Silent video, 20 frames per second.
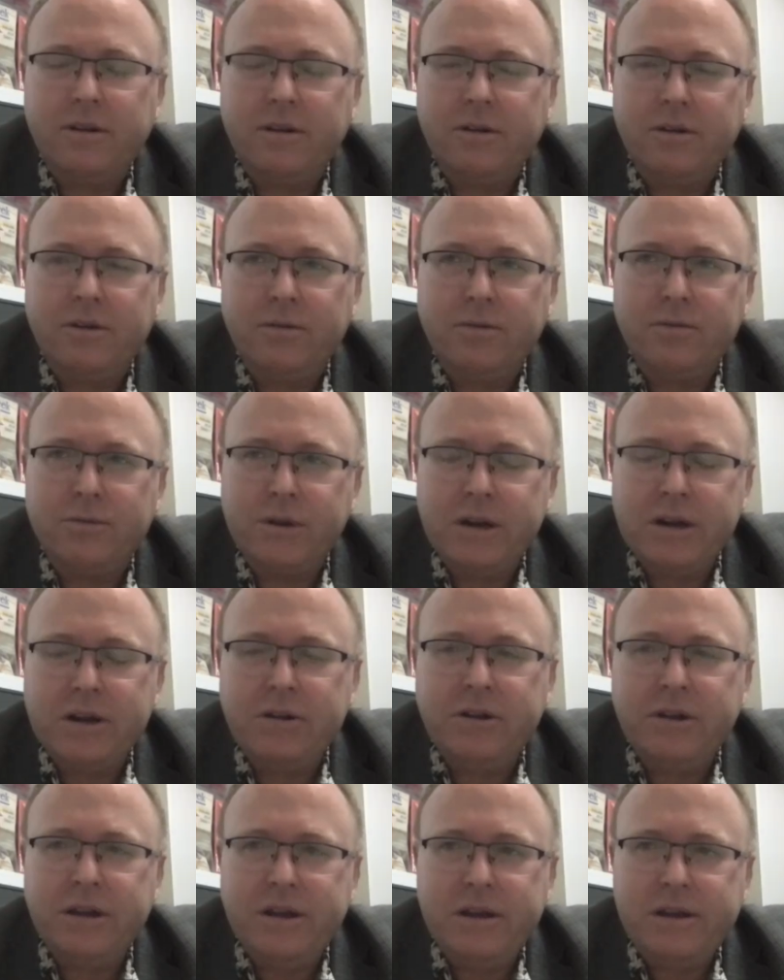
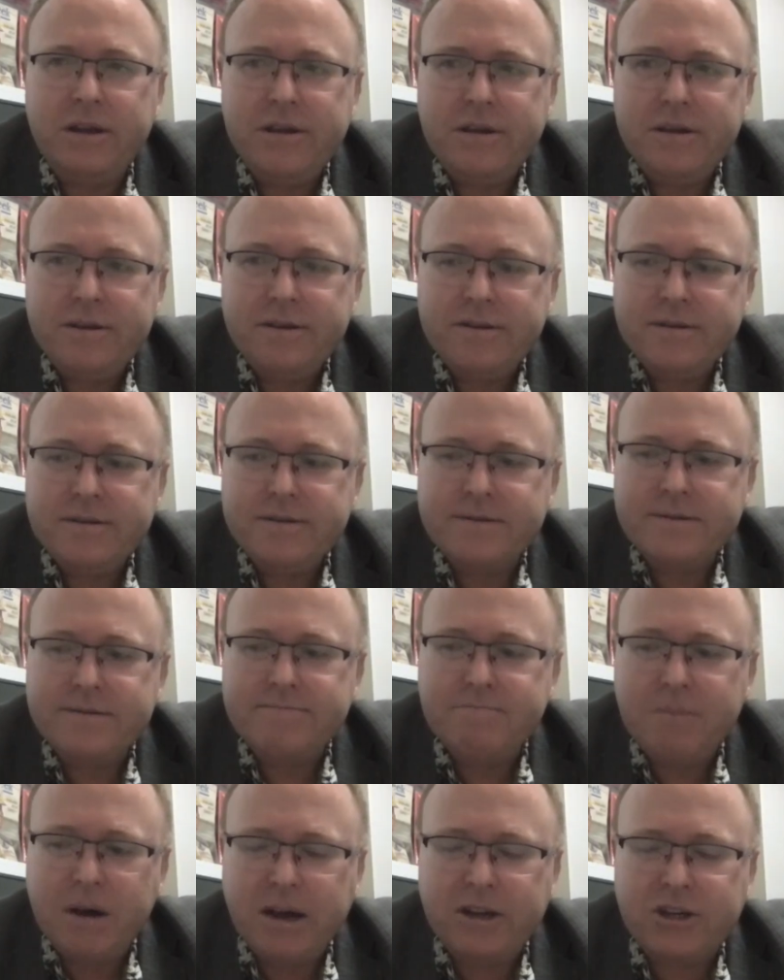really
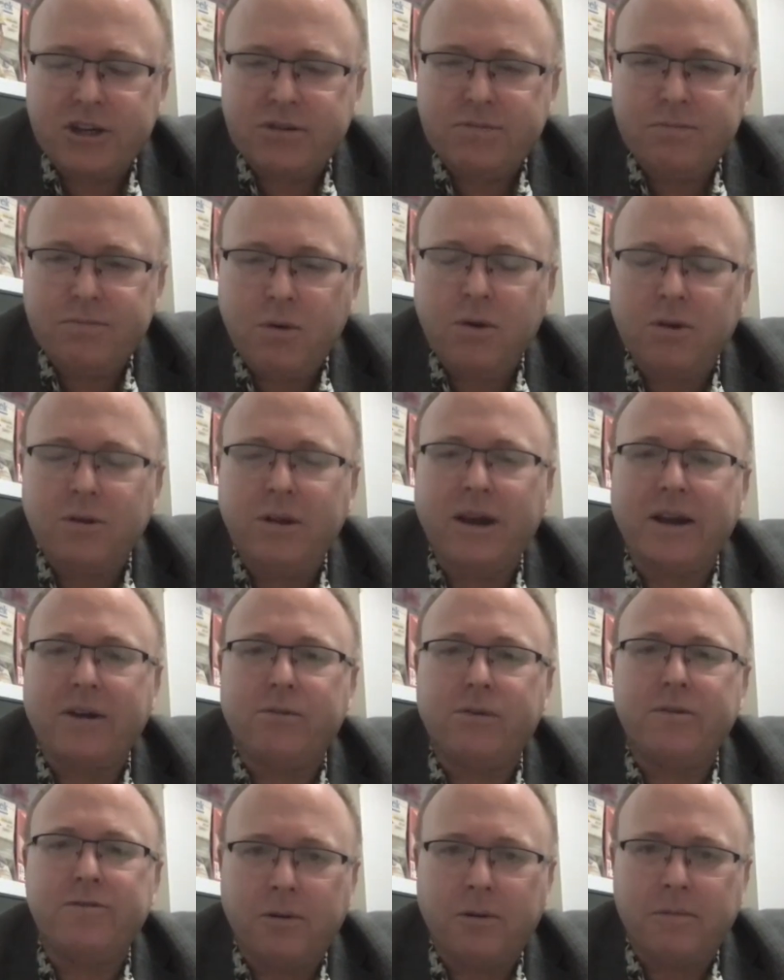much more like
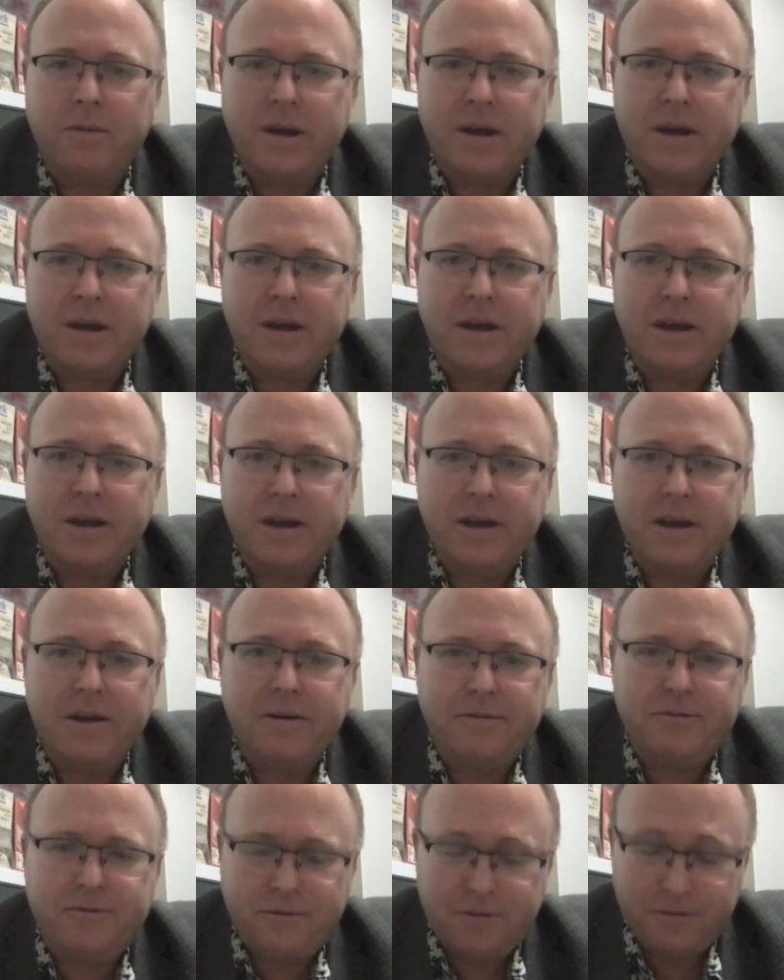reform
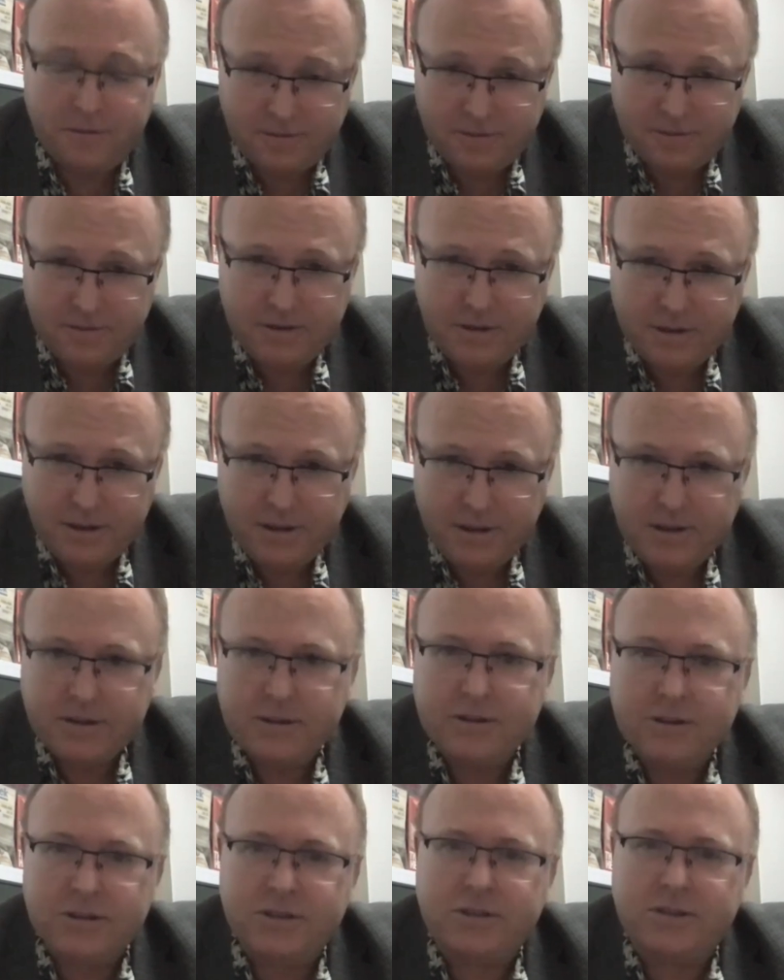if
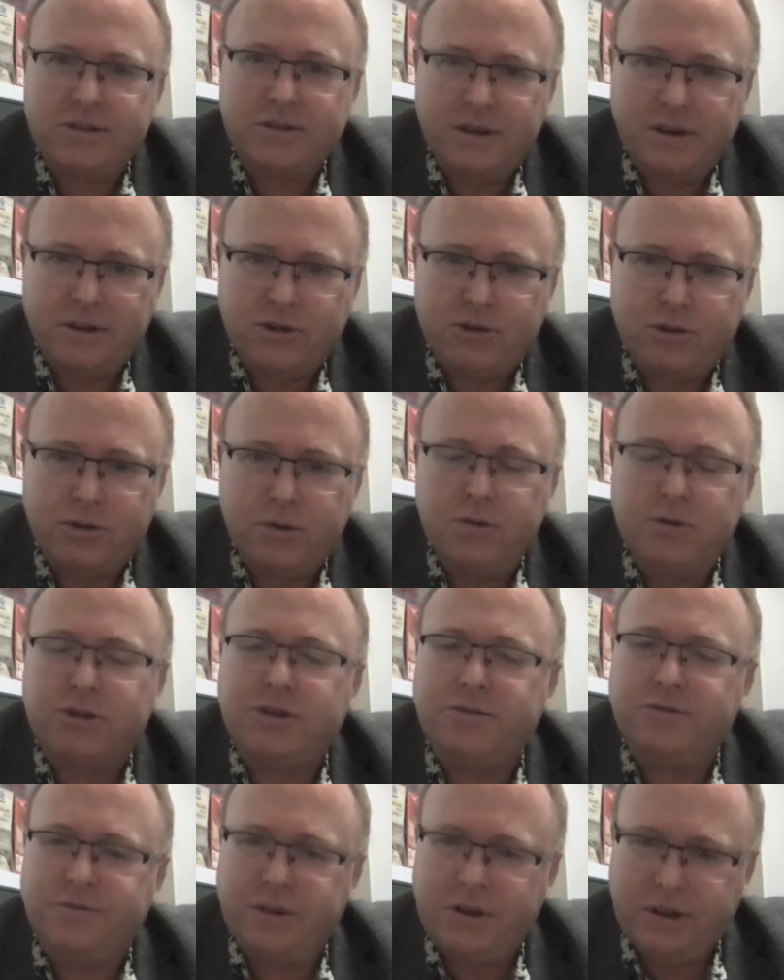true
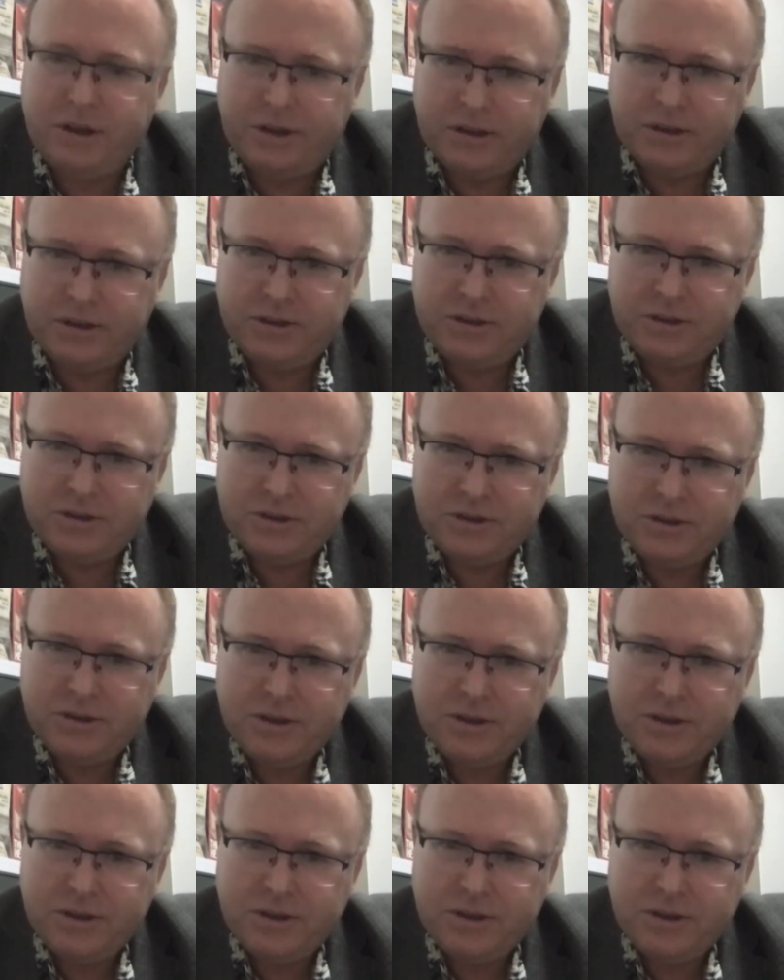civilians,